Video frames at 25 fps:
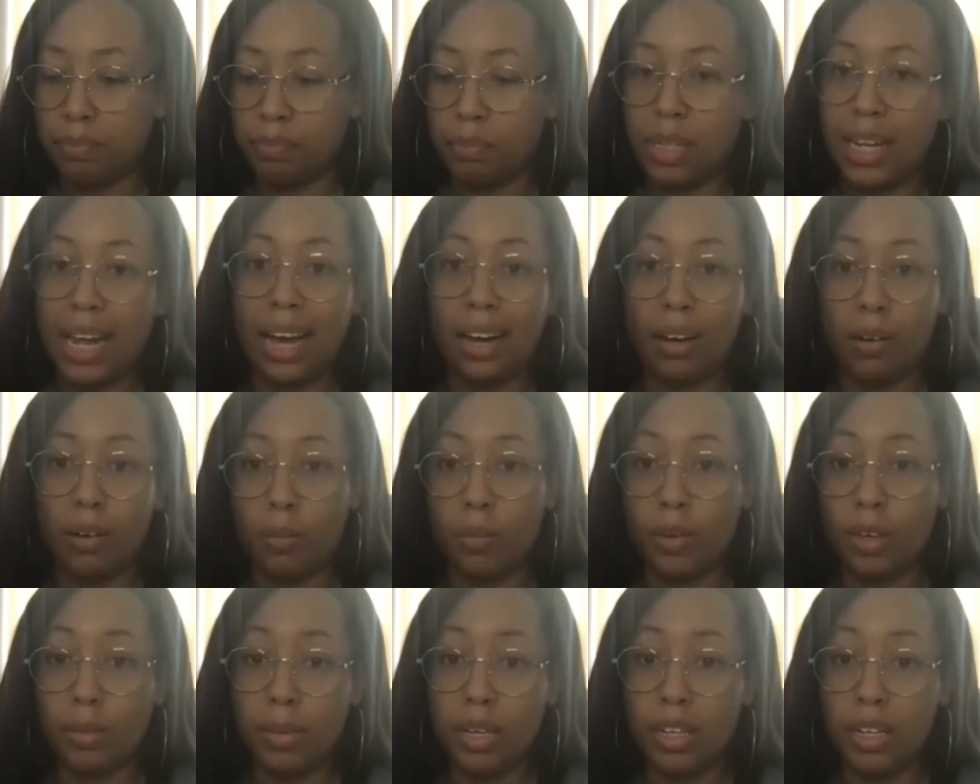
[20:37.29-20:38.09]
Black
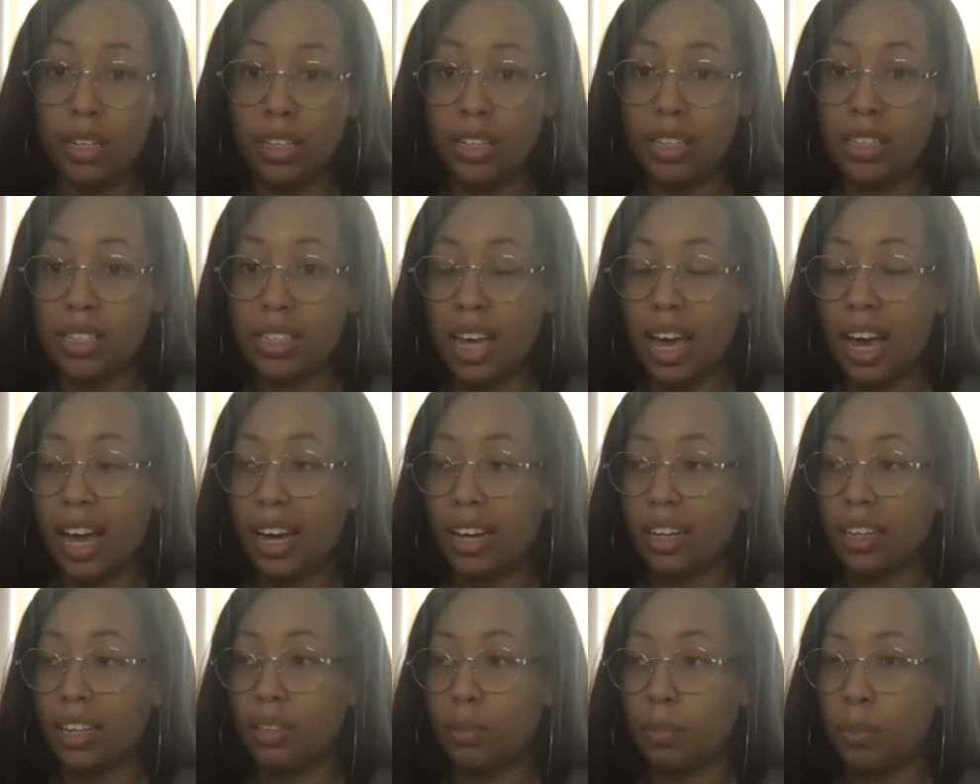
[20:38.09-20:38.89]
women in
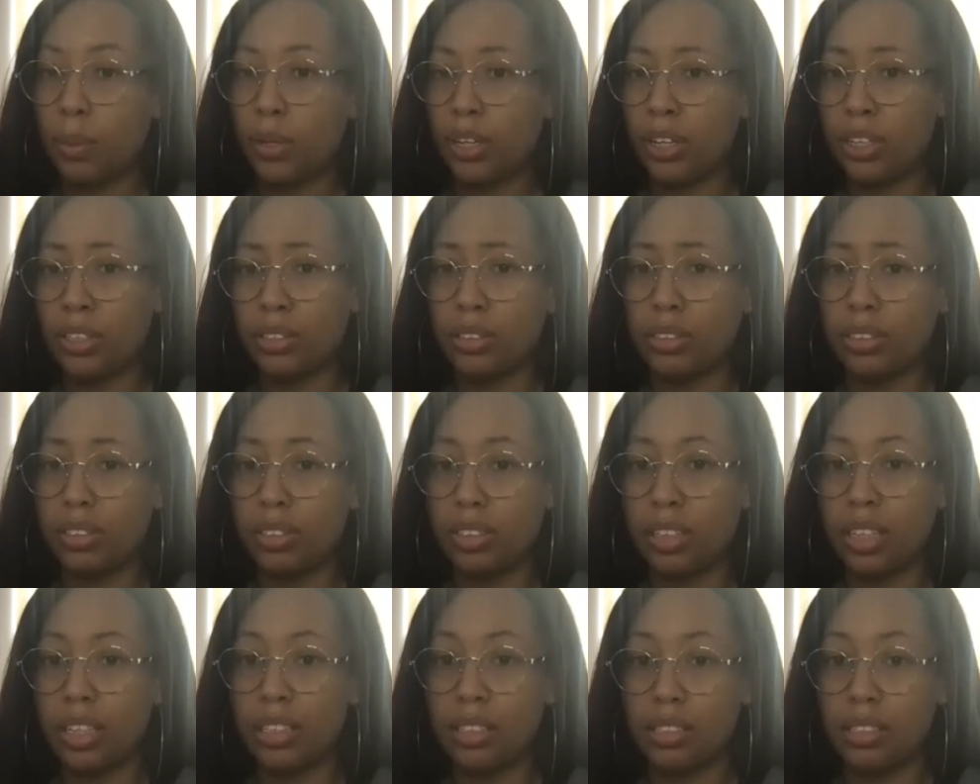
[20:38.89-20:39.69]
tech
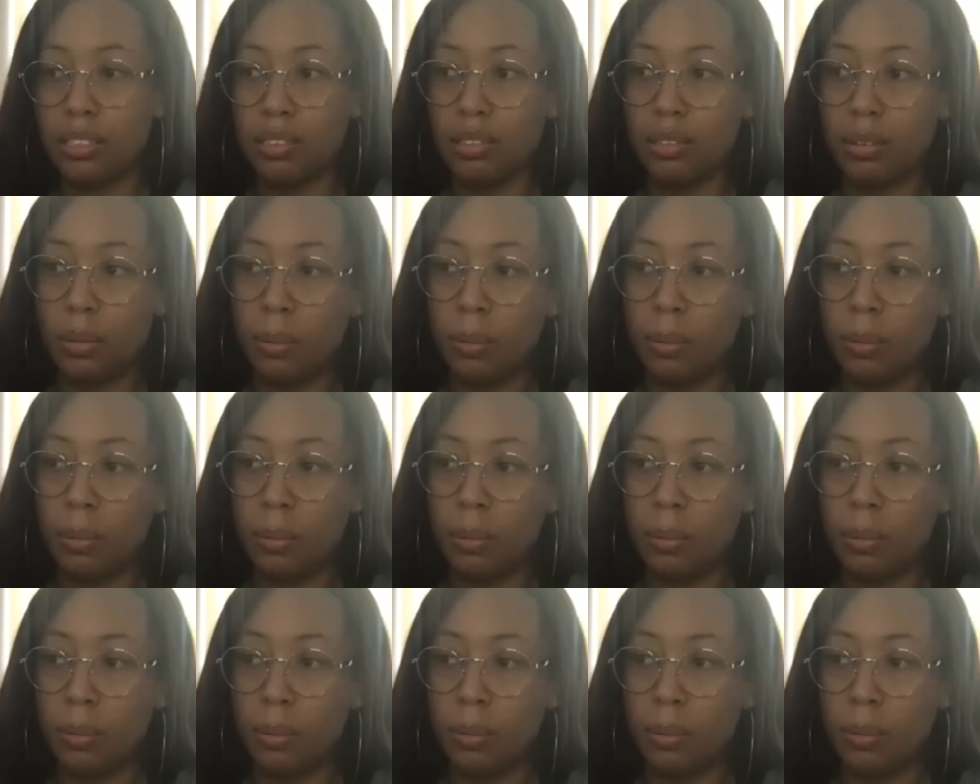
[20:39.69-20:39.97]
because it's